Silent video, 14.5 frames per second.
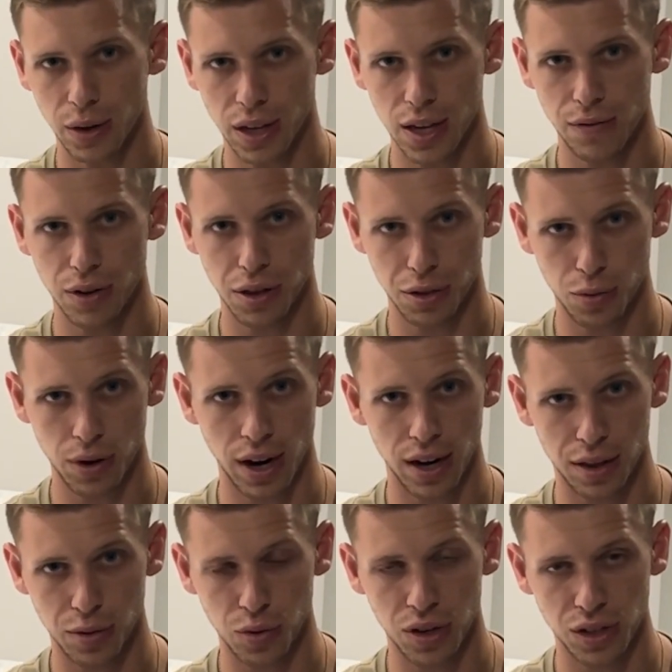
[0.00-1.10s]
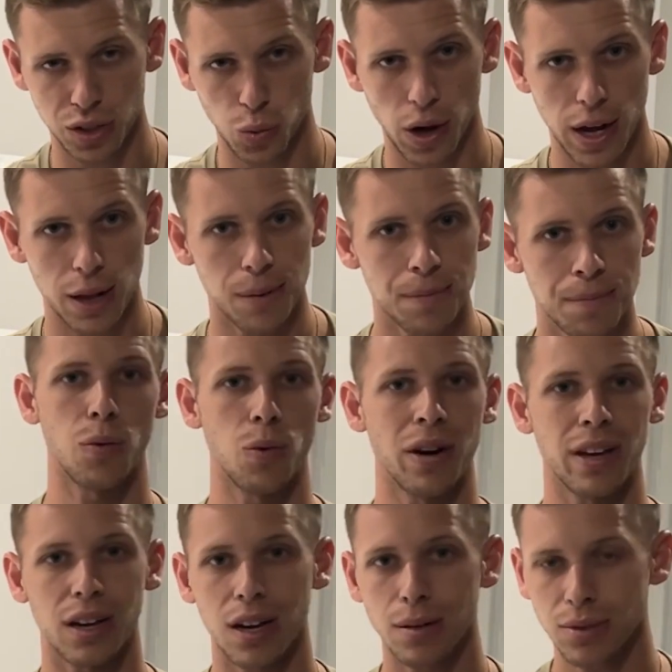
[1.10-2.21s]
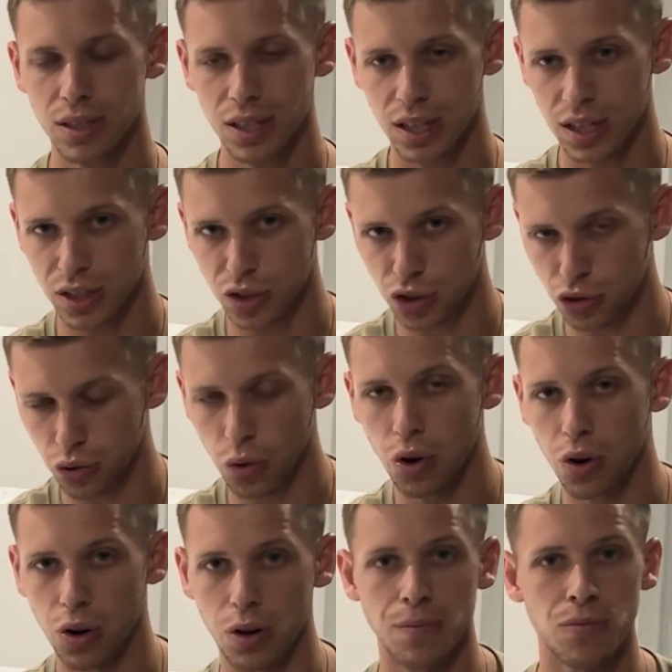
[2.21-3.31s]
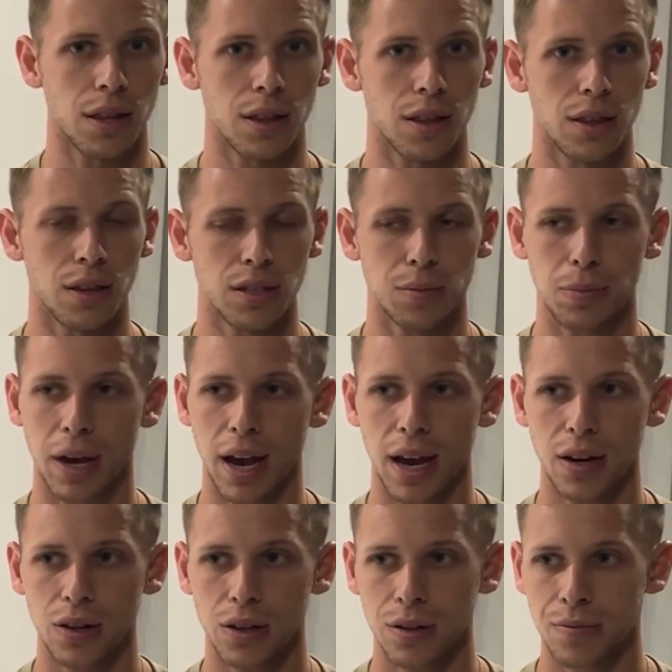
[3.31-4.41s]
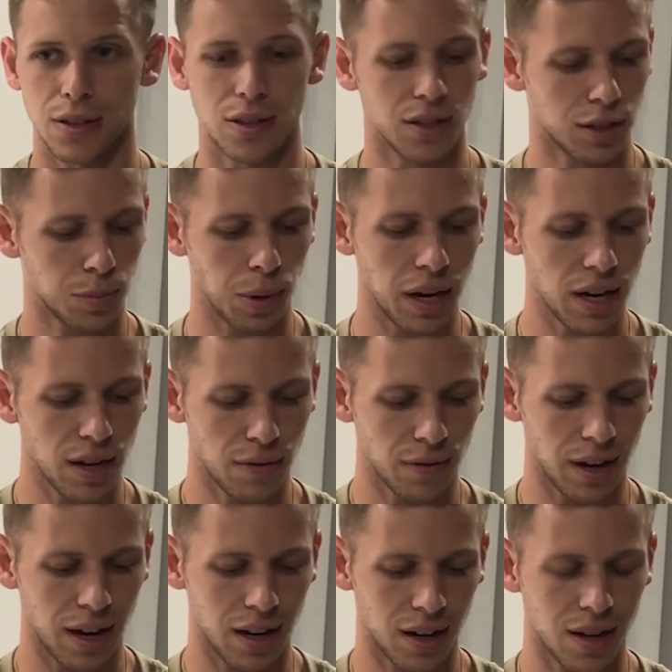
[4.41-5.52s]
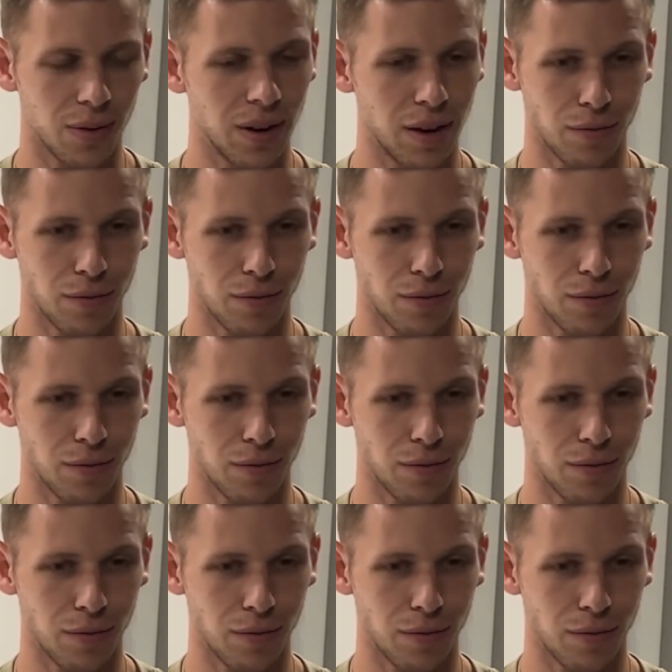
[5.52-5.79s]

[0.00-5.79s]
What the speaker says: give a 3 out of 3 as well. When it comes to control, this paddle, despite it kind of, when I